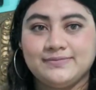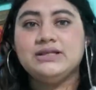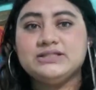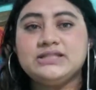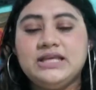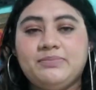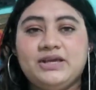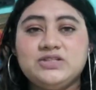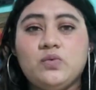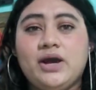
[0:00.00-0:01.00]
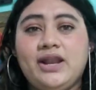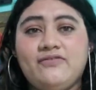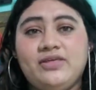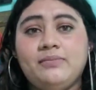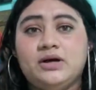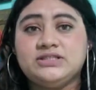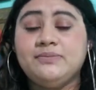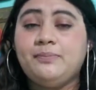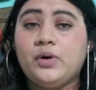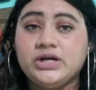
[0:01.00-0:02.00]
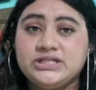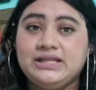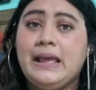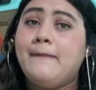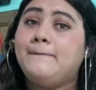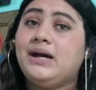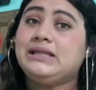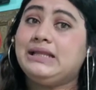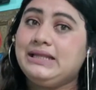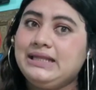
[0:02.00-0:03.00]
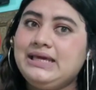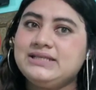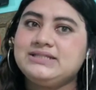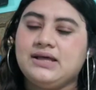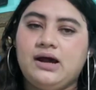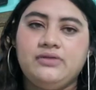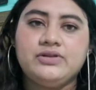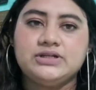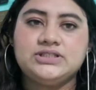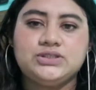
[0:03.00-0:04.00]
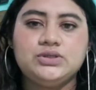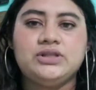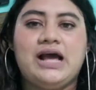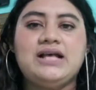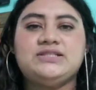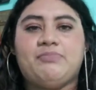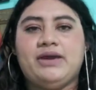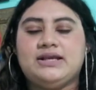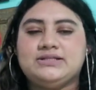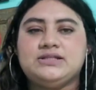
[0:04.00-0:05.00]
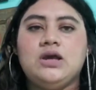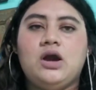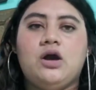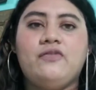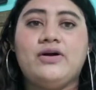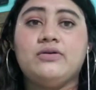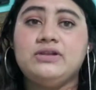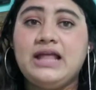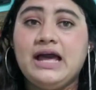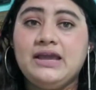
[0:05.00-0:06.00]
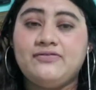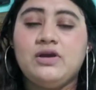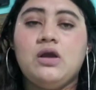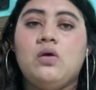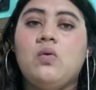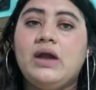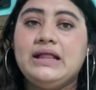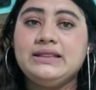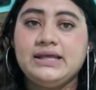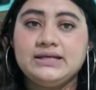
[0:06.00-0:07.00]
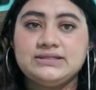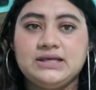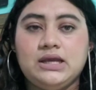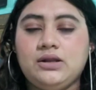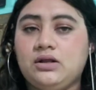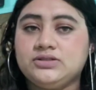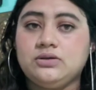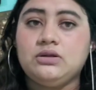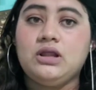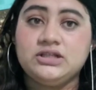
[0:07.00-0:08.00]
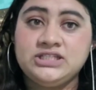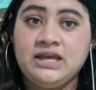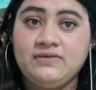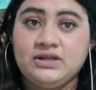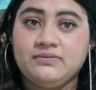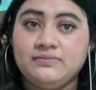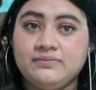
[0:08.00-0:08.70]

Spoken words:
Sleep is one of the most important but least understood aspects of our life, wellness, and also longevity.